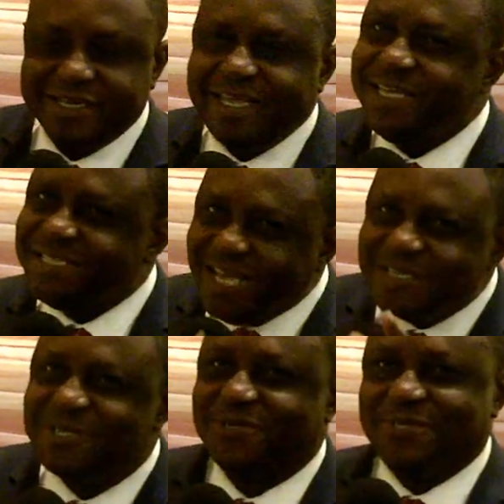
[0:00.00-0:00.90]
Now it
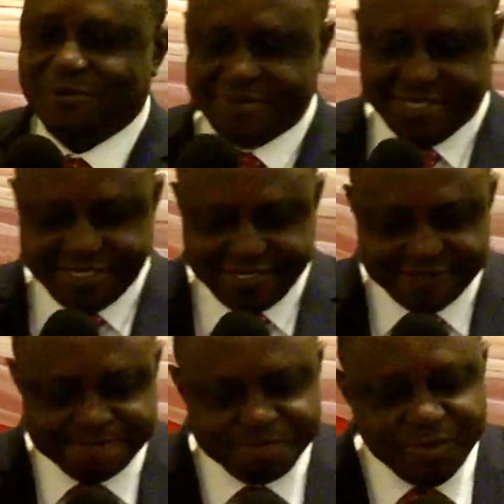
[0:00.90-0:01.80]
tells you something.
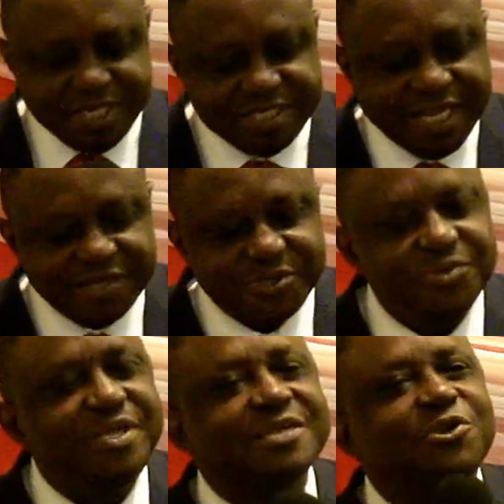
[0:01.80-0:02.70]
It tells
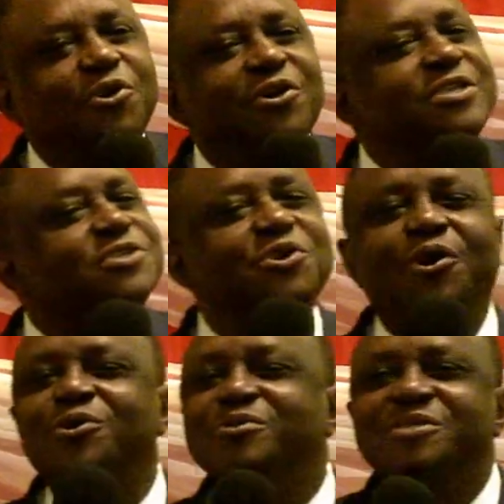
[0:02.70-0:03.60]
you that God is
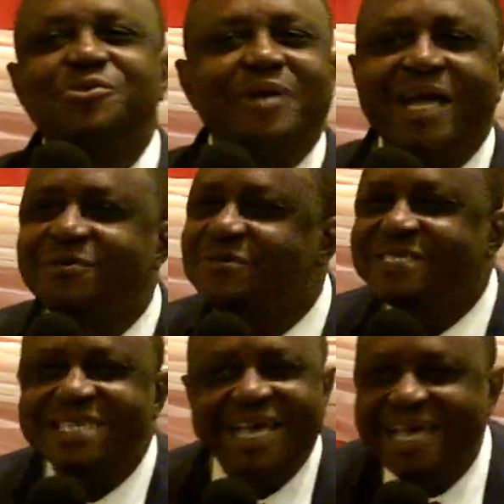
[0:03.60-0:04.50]
always right on
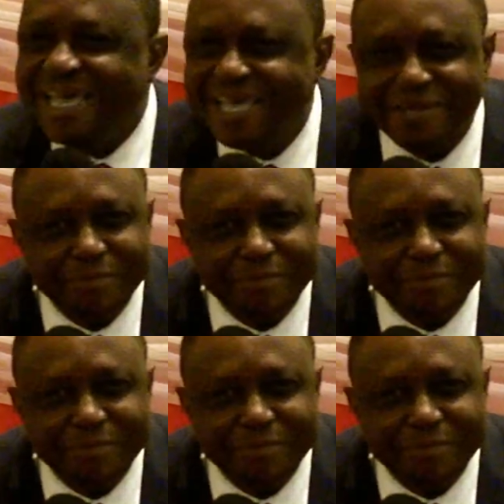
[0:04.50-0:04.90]
time.